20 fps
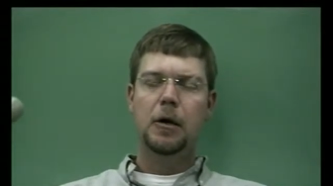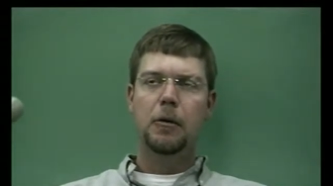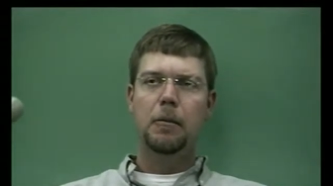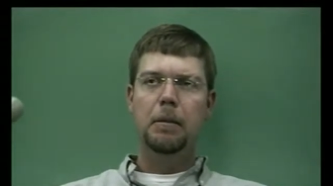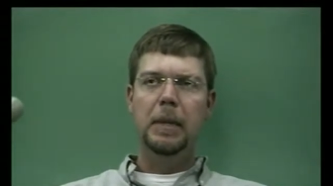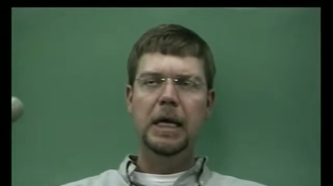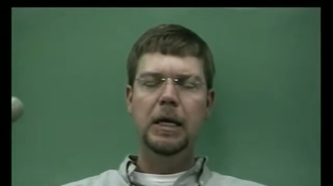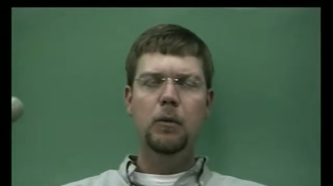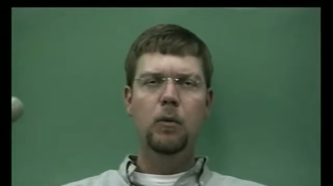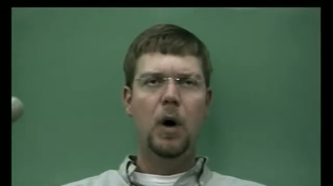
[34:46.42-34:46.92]

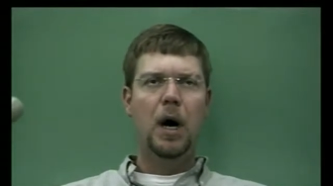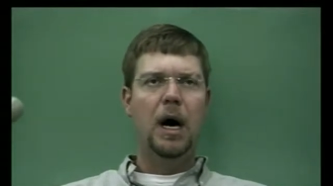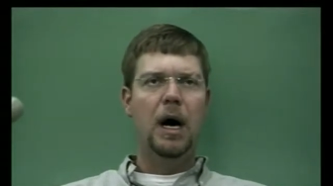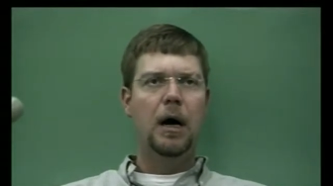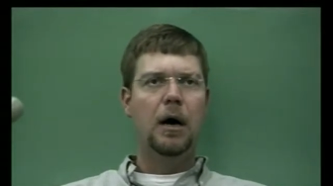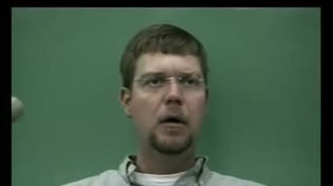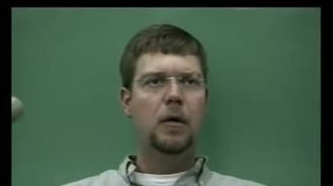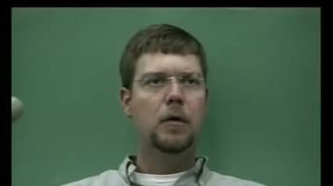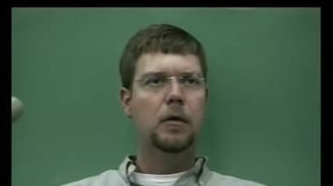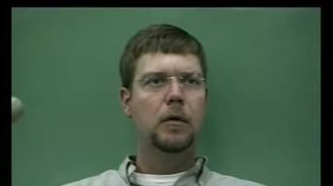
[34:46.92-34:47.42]

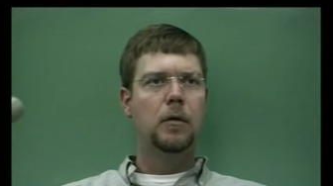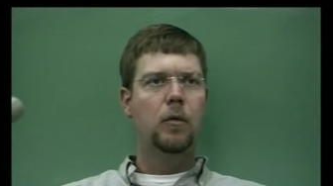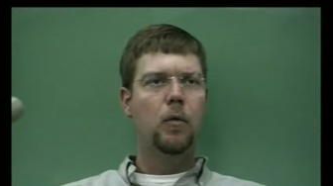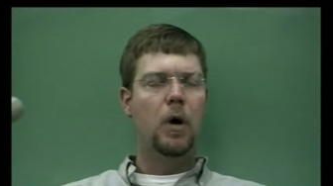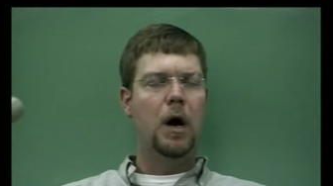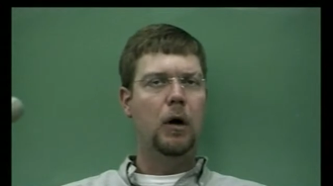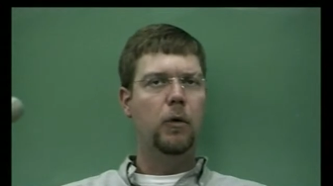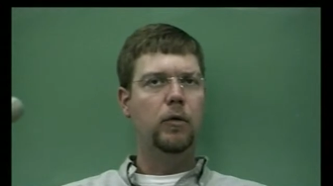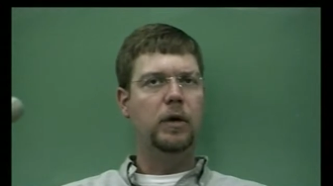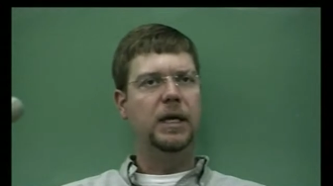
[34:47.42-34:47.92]
Meanwhile,
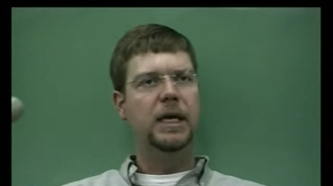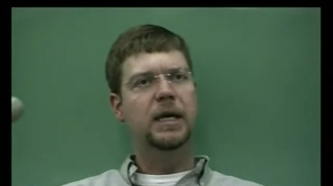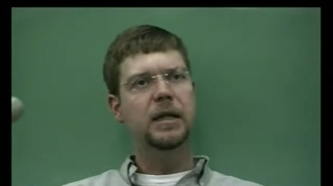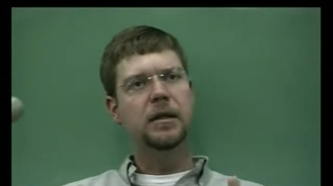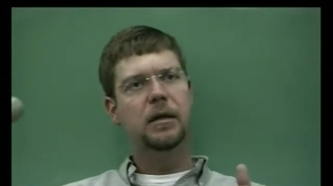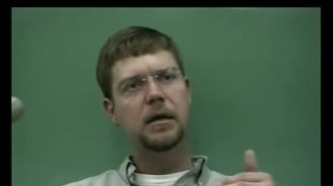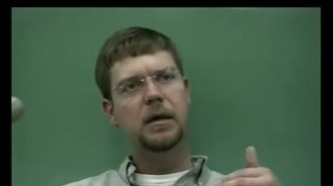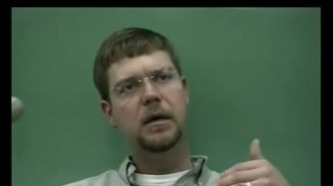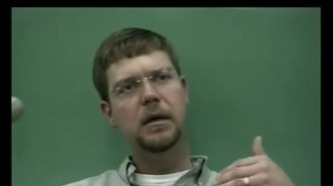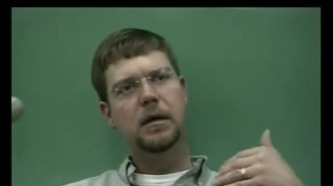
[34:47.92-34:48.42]
while we
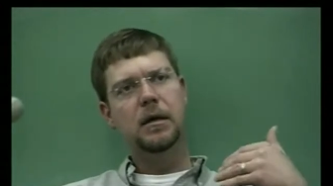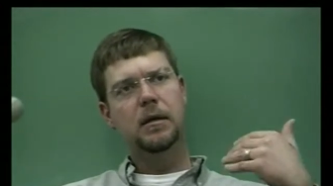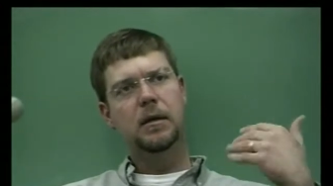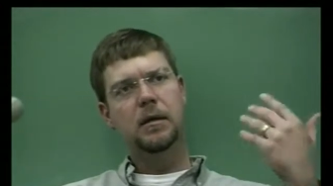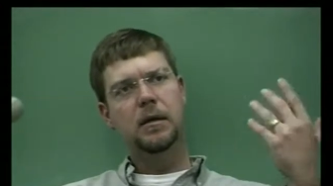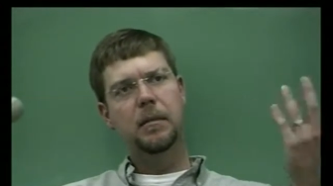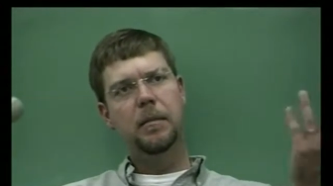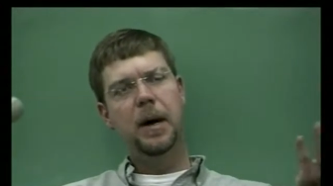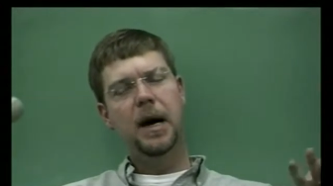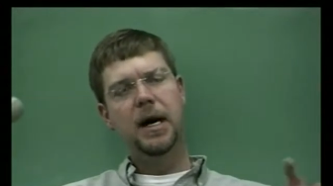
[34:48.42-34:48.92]
get the,
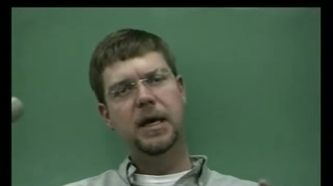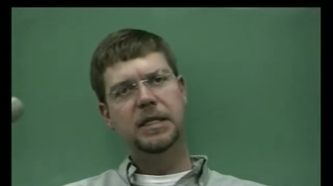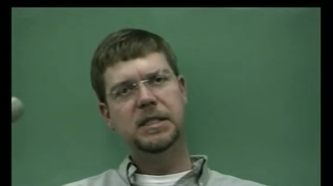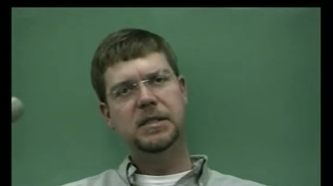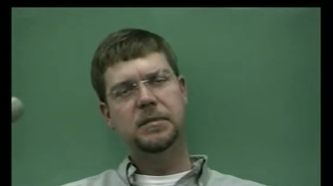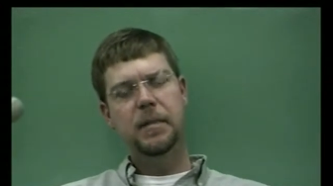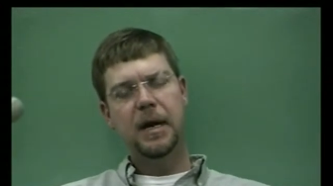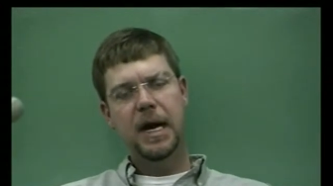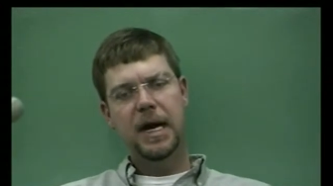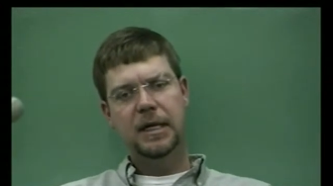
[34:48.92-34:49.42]
the bodies
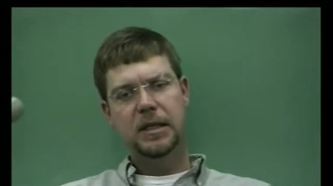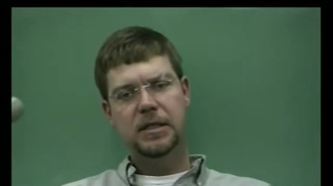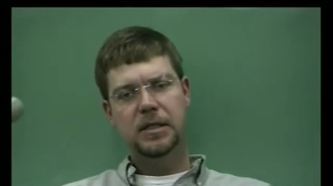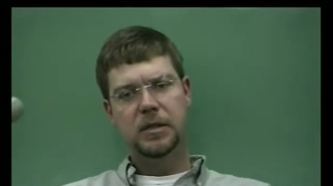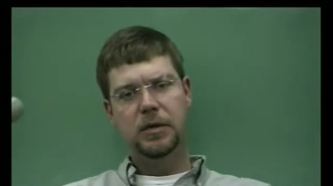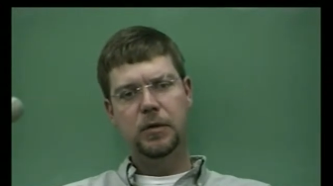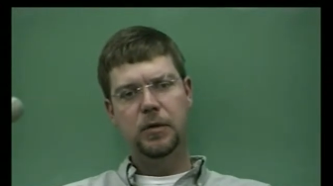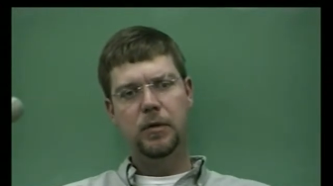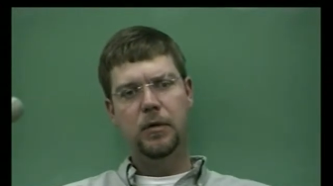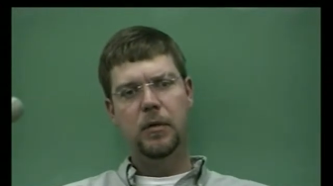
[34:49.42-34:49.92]
back
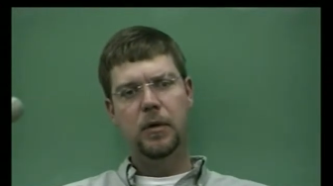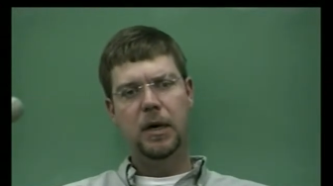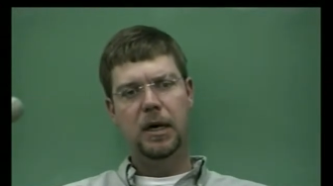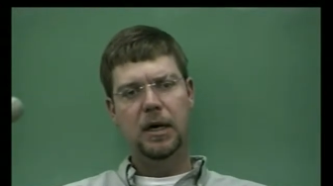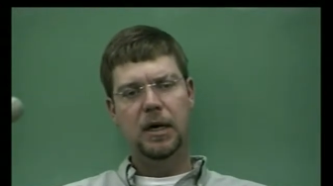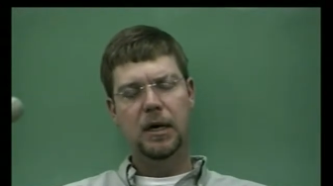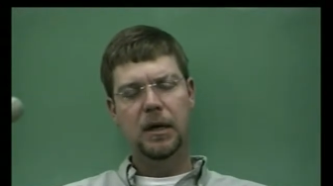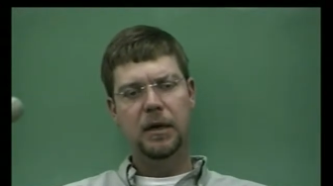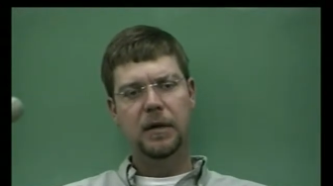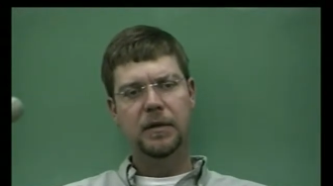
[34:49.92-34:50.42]
to
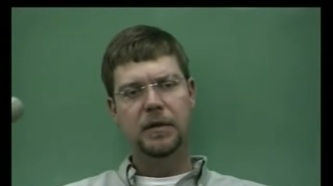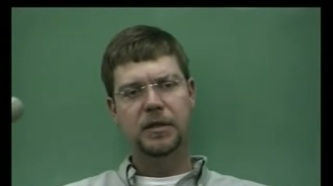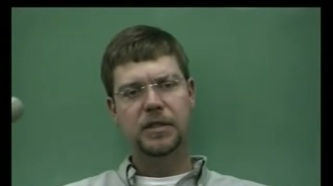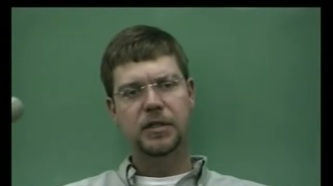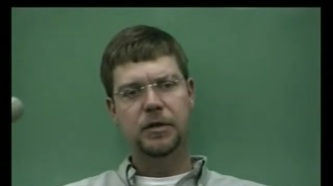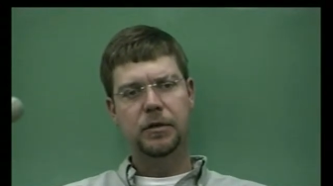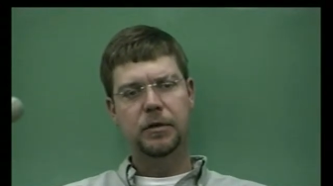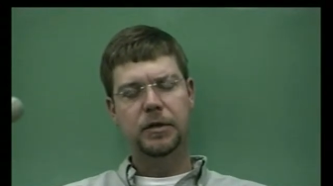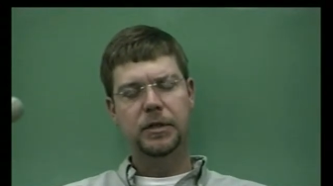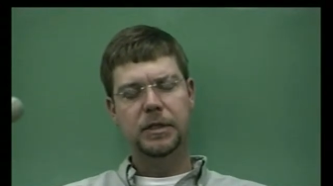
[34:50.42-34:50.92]
uh, the
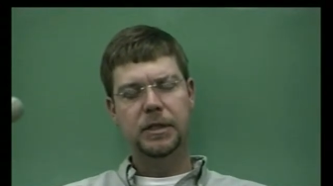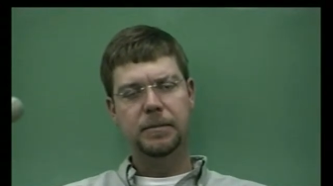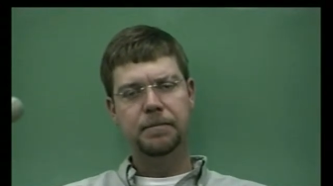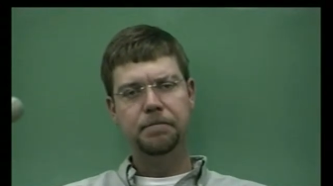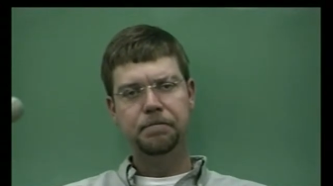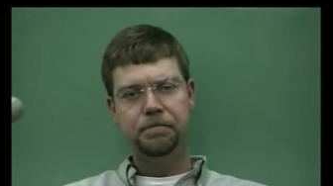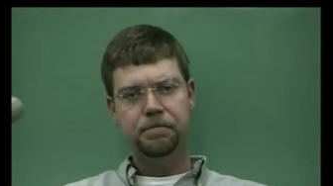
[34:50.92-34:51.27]
surgeon,